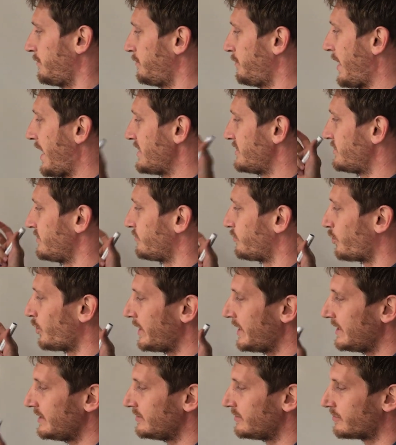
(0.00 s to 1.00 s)
patch of
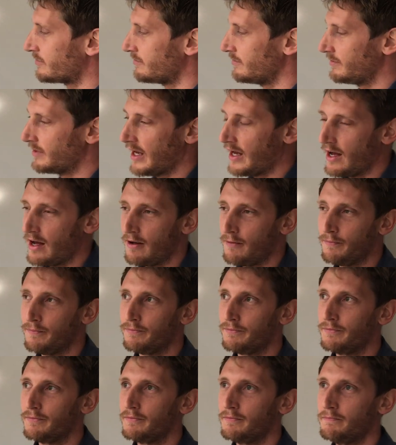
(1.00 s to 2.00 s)
weed
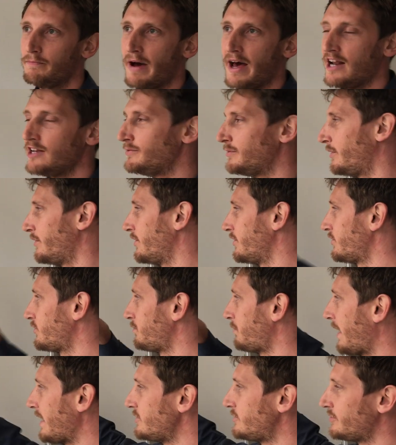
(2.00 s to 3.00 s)
management, or the
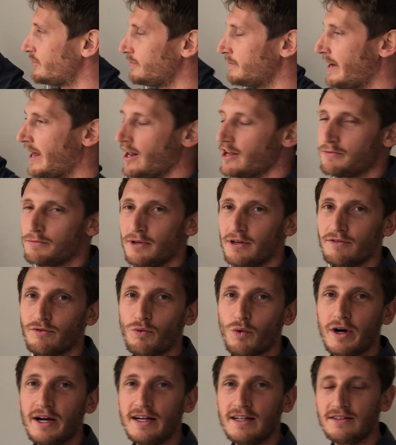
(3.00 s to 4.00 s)
spatial management of
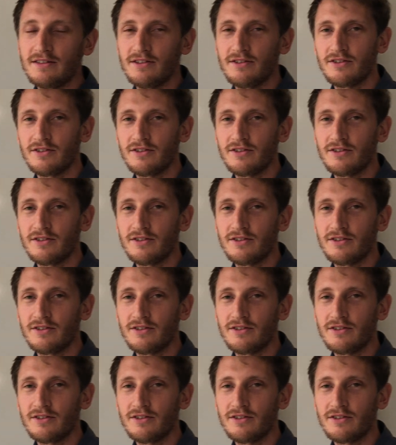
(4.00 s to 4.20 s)
weeds,